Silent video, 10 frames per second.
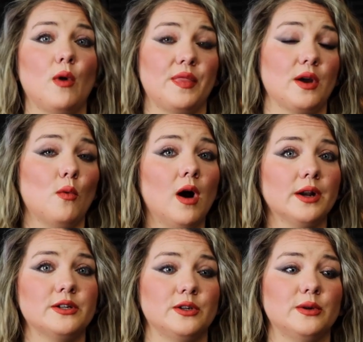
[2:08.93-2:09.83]
what they
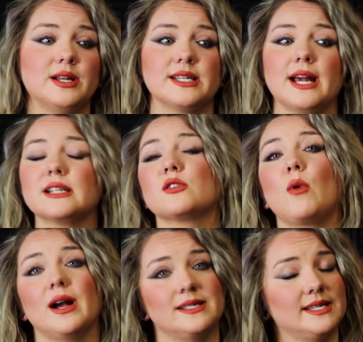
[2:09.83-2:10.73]
want to do is
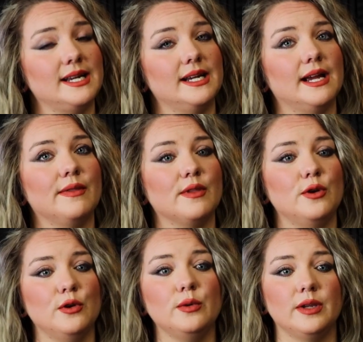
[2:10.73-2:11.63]
XYZ in the
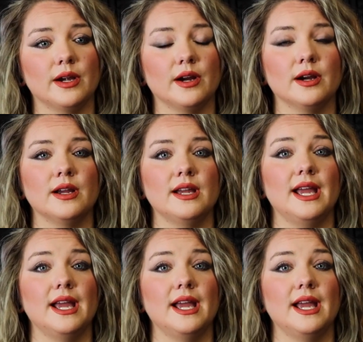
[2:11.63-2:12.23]
new year,